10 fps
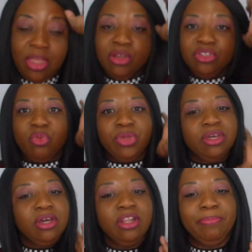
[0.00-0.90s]
so we
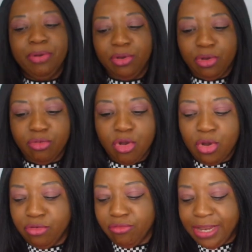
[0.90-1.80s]
are gonna put her
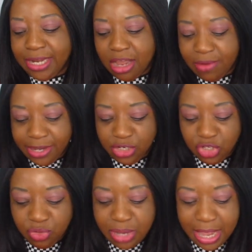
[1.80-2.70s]
on right now I
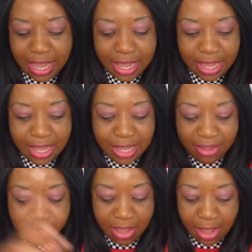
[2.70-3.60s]
do
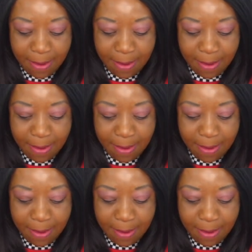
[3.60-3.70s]
have